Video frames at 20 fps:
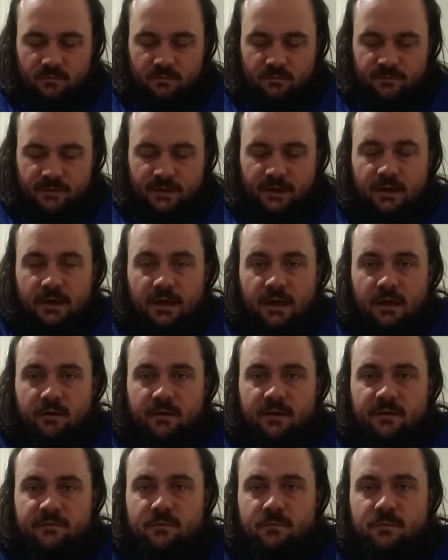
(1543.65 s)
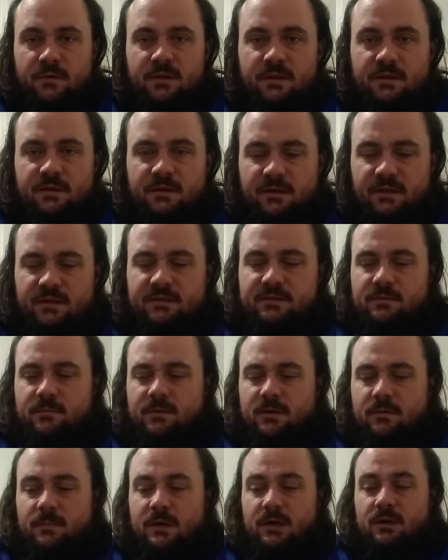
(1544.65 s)
figured out, even when it needs to
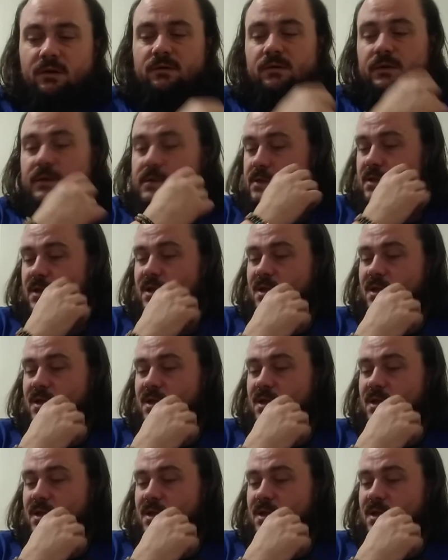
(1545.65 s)
be a miracle.